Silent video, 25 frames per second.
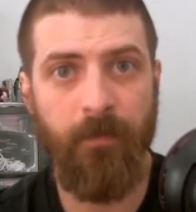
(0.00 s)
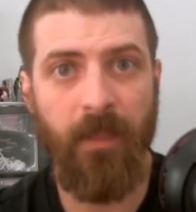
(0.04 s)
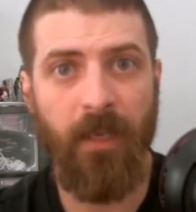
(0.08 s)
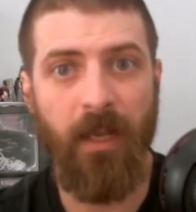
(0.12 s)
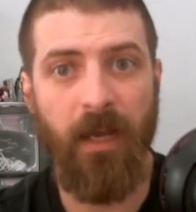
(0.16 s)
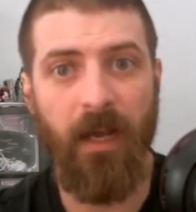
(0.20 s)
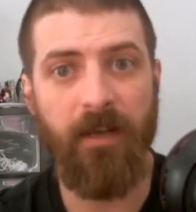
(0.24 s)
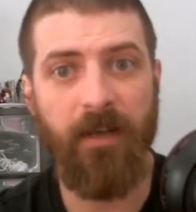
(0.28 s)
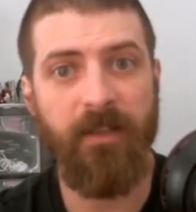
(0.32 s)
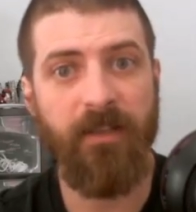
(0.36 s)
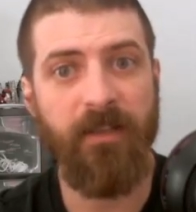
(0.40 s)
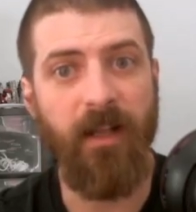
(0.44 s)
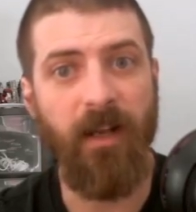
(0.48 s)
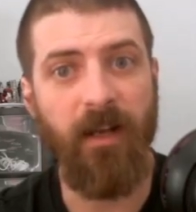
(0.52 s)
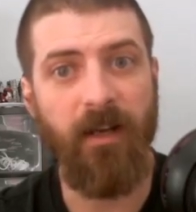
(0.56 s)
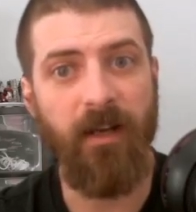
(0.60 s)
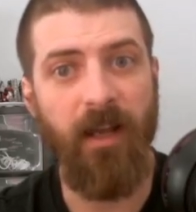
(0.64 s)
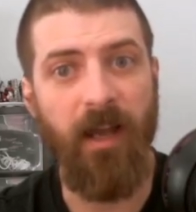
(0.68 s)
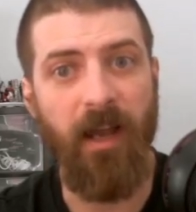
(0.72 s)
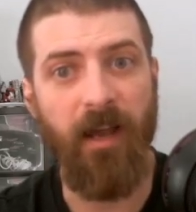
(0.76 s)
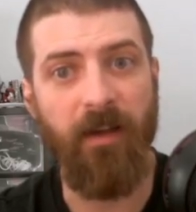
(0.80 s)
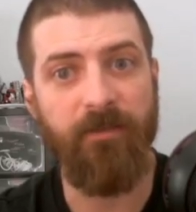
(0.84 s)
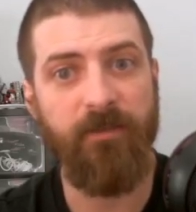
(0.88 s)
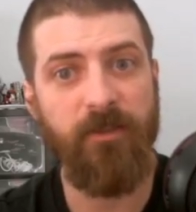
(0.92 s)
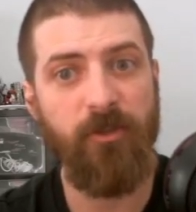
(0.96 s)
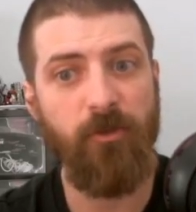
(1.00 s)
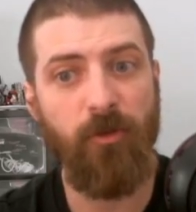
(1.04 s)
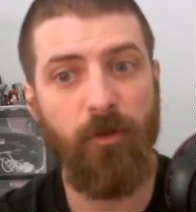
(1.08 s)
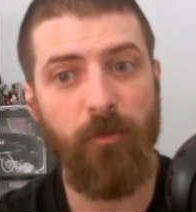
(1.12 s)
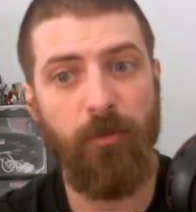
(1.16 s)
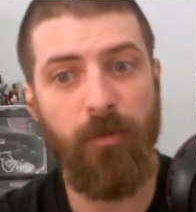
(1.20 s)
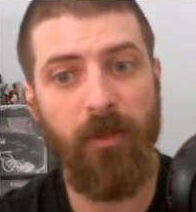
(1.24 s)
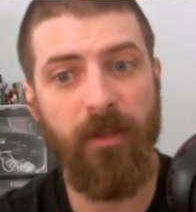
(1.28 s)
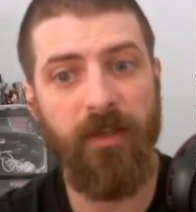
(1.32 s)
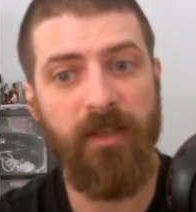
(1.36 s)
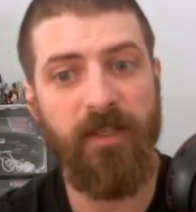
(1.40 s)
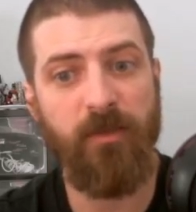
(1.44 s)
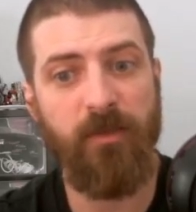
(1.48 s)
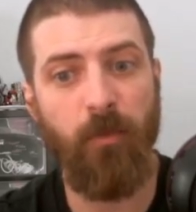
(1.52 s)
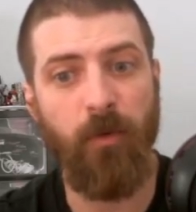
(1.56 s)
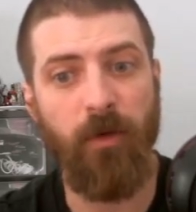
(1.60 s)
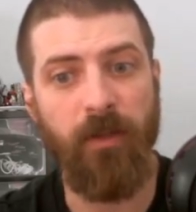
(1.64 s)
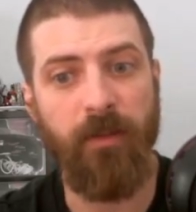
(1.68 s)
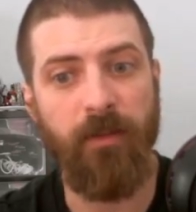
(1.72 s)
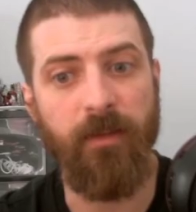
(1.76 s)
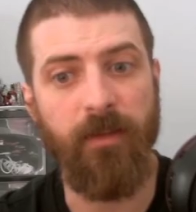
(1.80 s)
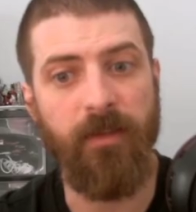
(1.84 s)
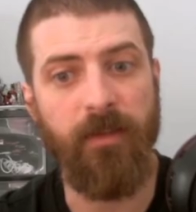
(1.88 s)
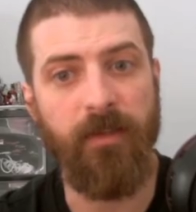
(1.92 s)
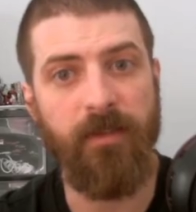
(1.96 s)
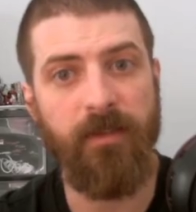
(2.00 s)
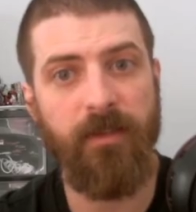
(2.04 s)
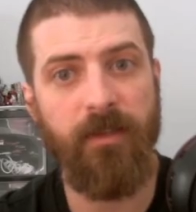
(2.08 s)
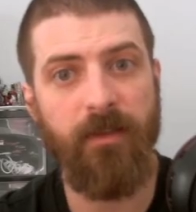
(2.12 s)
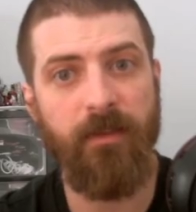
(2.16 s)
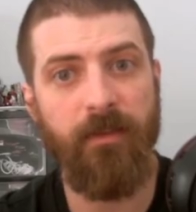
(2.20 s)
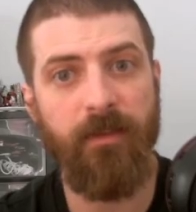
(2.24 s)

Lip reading: I did not have to replace one of these.